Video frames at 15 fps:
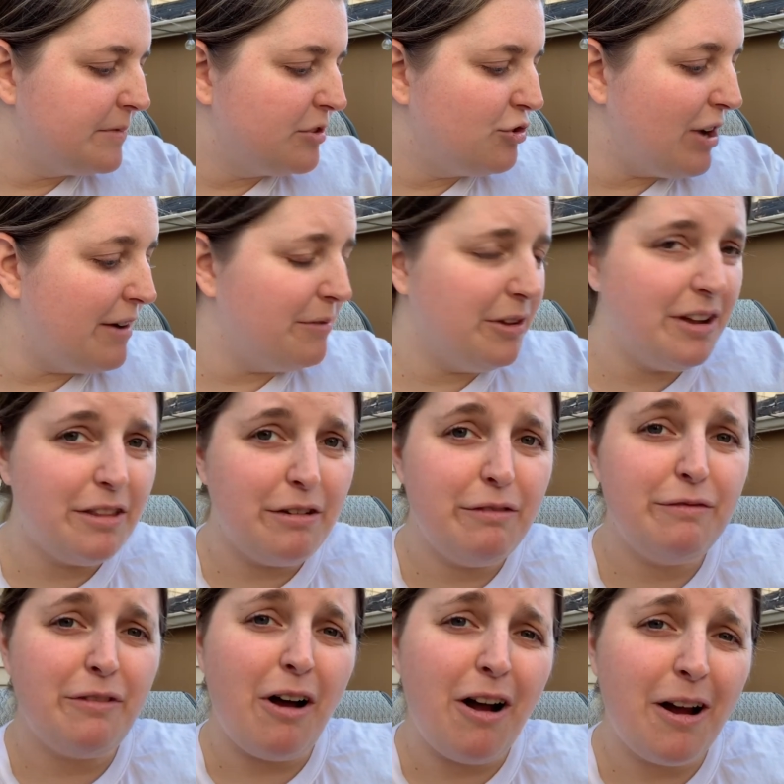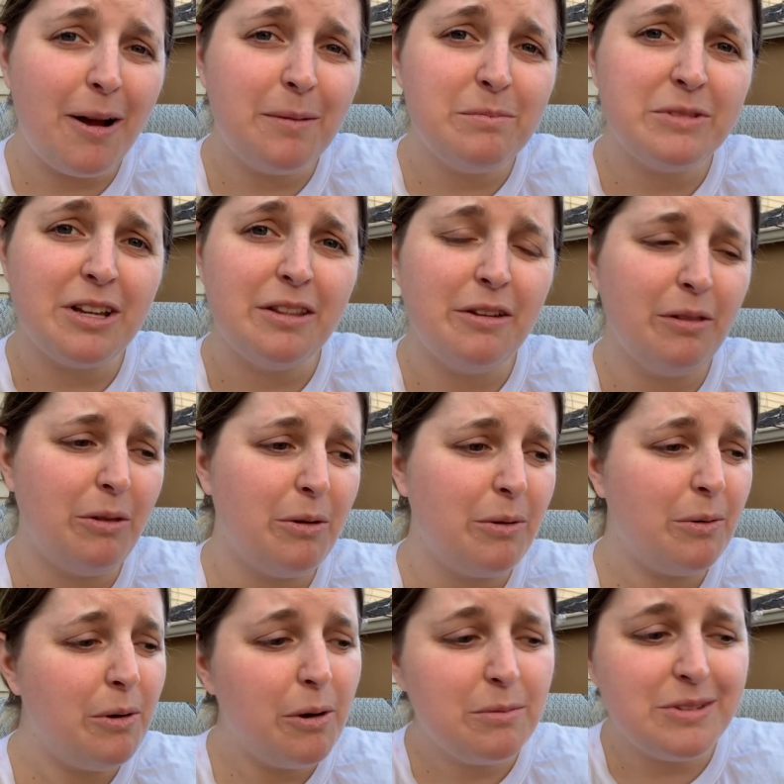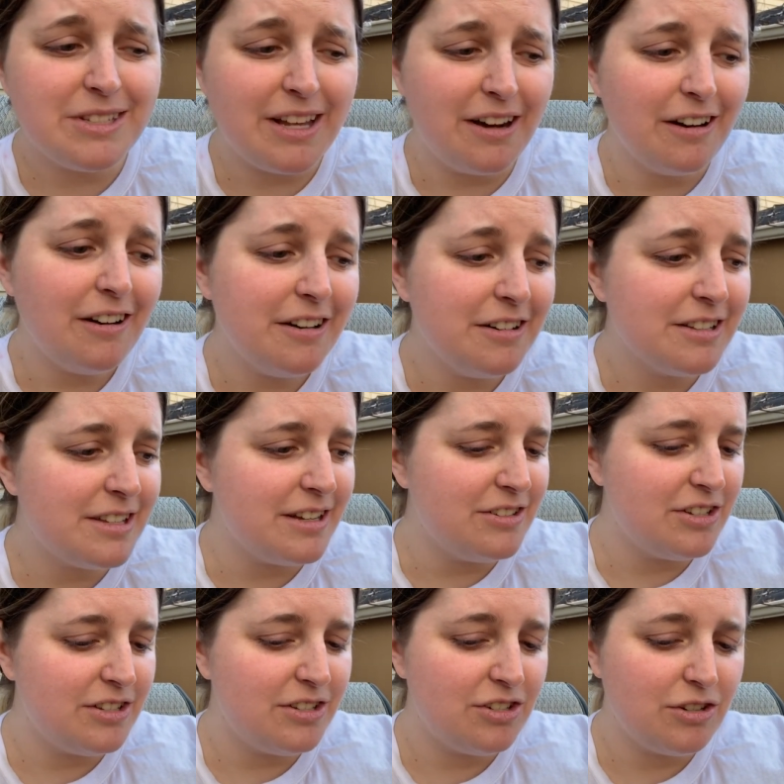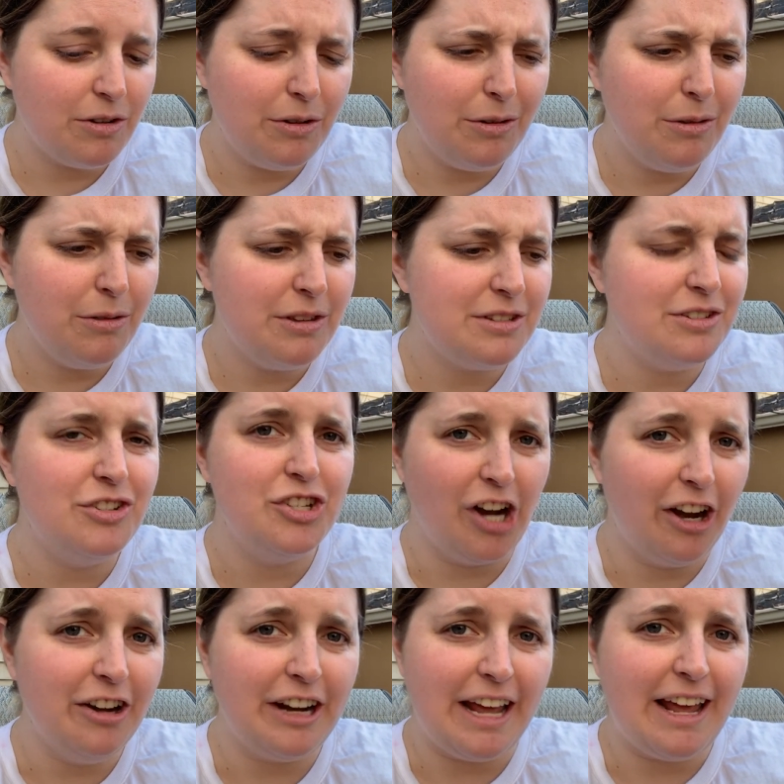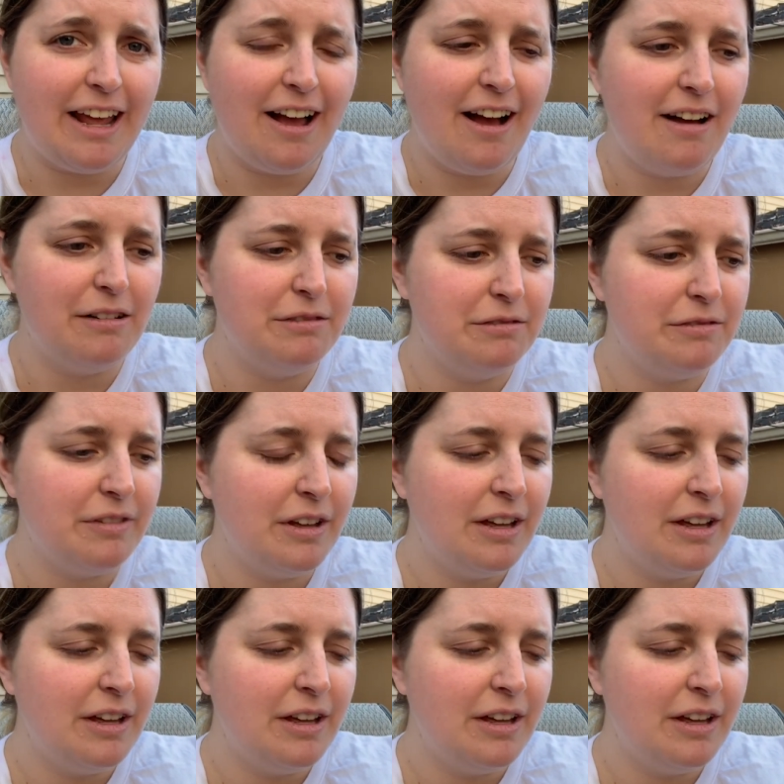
Travel to other farms, other local homesteaders, and just show you this journey of